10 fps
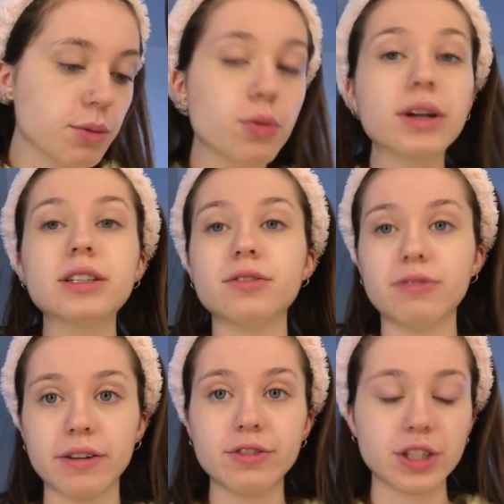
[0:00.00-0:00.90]
I'm going into
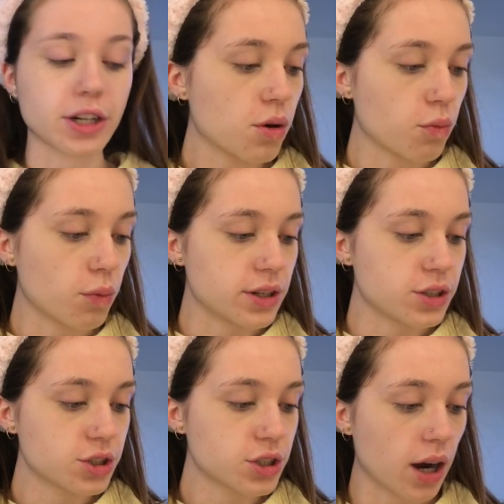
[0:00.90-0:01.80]
fifth year,
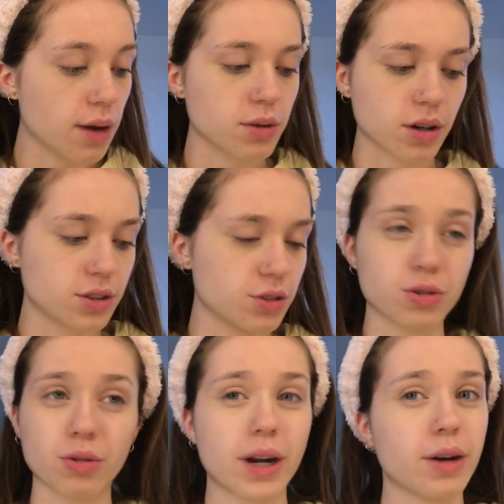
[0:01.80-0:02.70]
which I'm not too
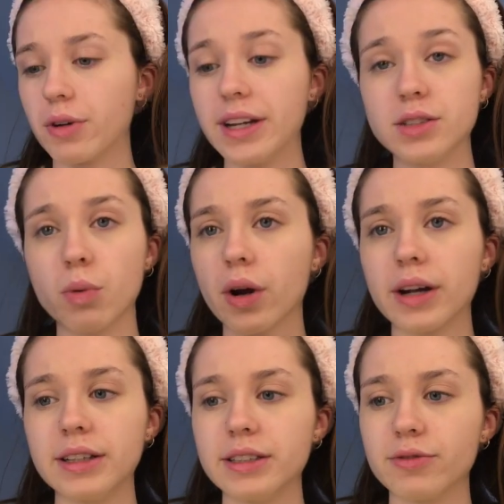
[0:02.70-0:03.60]
sure how grades work
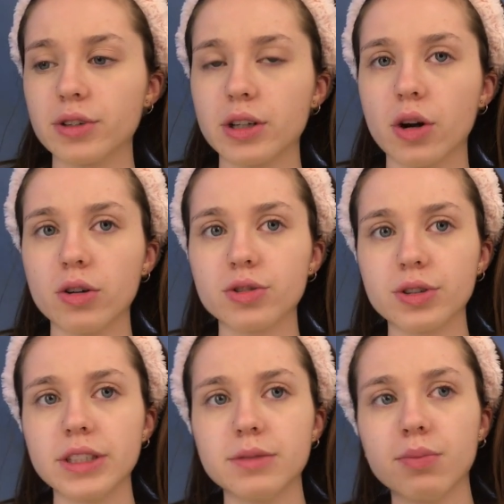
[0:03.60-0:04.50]
in different countries,